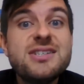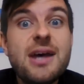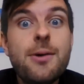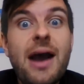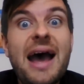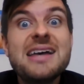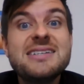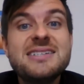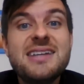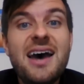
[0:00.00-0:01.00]
So
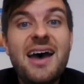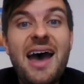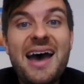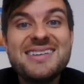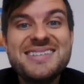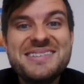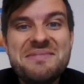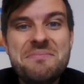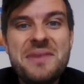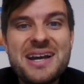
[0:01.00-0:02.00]
as
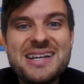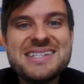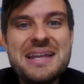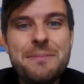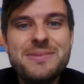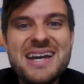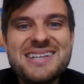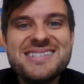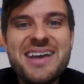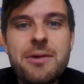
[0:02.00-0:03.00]
my slip
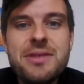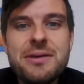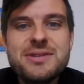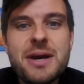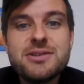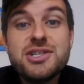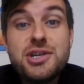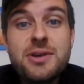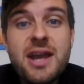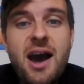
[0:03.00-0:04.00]
days go, there was about
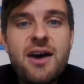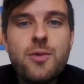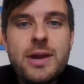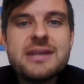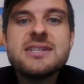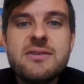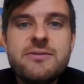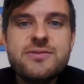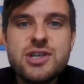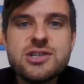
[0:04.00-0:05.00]
2.5 weeks
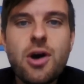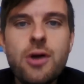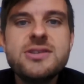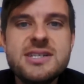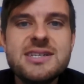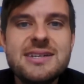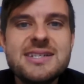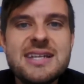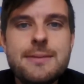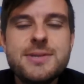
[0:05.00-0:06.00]
of just
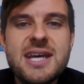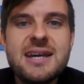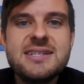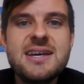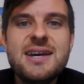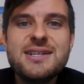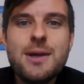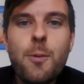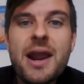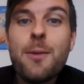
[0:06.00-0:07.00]
constant slip days.
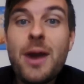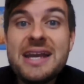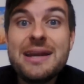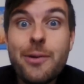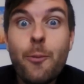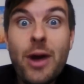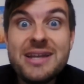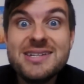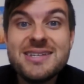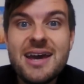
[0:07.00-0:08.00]
So when I weighed in on
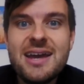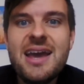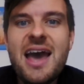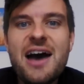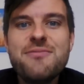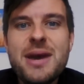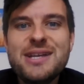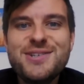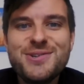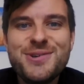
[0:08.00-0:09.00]
Wednesday, I've
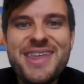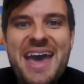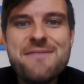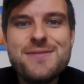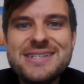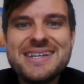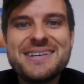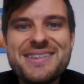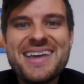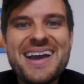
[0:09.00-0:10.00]
made sure that every
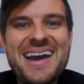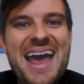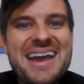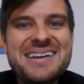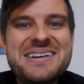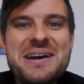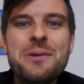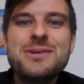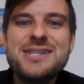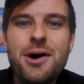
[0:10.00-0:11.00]
single thing I ate
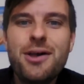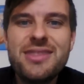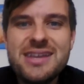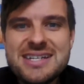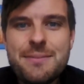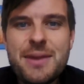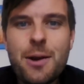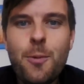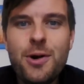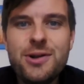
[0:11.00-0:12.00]
was on the
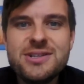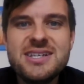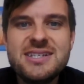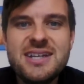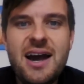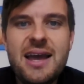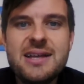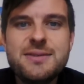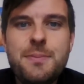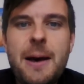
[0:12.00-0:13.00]
Slimming World diet.